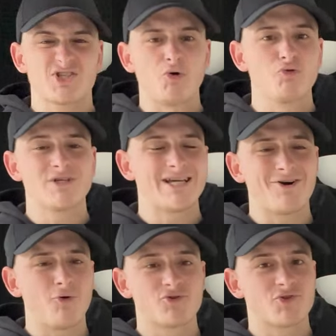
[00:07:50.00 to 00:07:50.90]
it
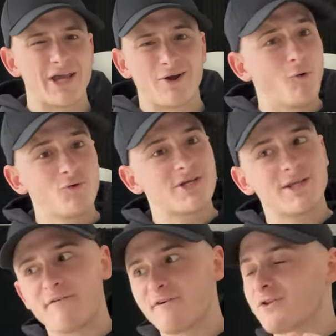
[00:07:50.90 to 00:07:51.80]
goes the
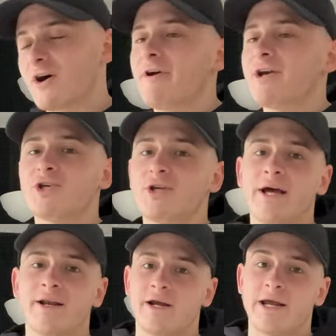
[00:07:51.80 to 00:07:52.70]
different direction.
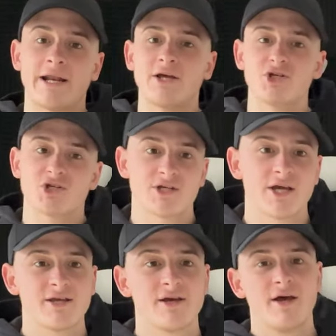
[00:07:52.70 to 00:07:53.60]
And can I just
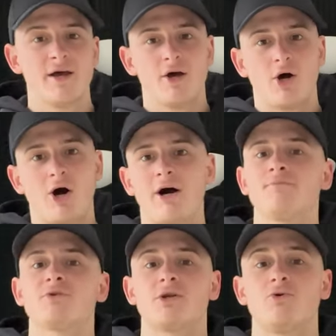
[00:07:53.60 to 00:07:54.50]
say,
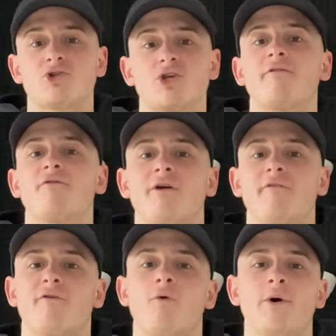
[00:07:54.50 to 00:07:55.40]
I'm still suffering
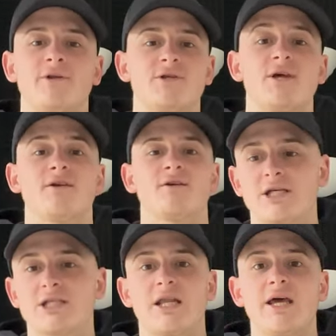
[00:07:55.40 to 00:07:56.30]
from Wednesday.
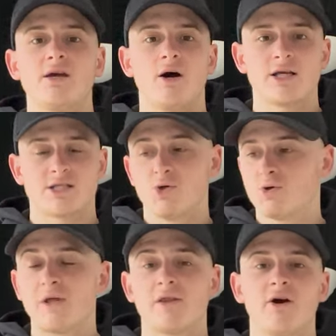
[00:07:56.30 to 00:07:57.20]
Yesterday, I still
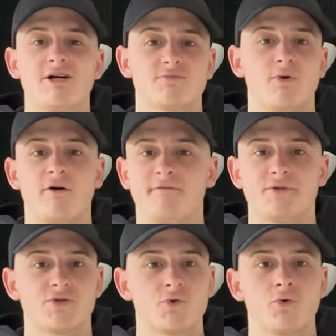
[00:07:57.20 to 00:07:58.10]
did the ice bath and
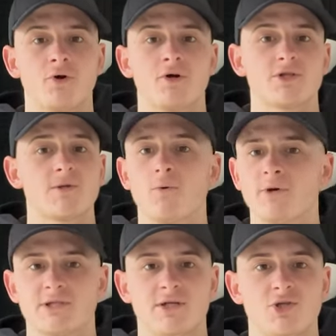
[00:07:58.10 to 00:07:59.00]
the sauna, still
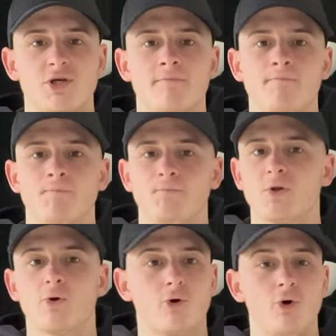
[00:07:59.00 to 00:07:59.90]
went to the gym,
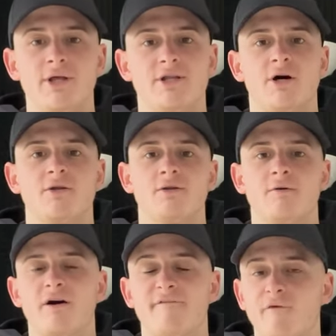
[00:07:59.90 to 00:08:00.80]
got it done.
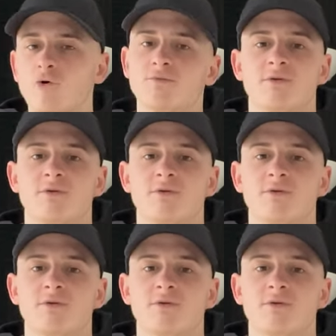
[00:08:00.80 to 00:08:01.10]
I forced